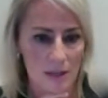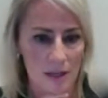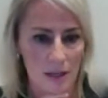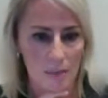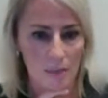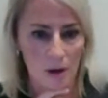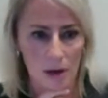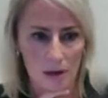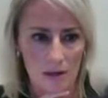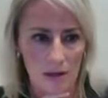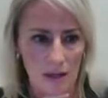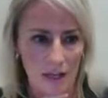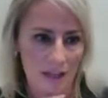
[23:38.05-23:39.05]

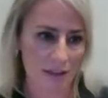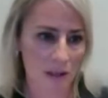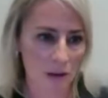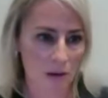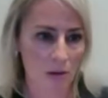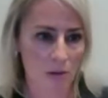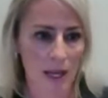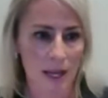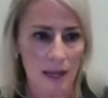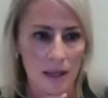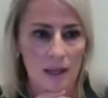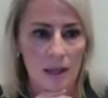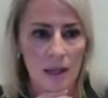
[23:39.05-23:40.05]
are
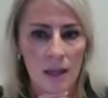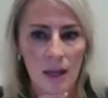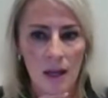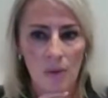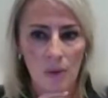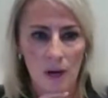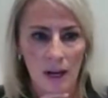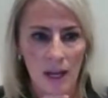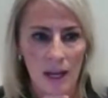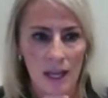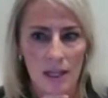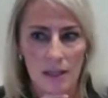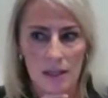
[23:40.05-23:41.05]
okay. Where
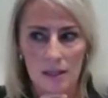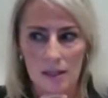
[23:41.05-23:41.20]
I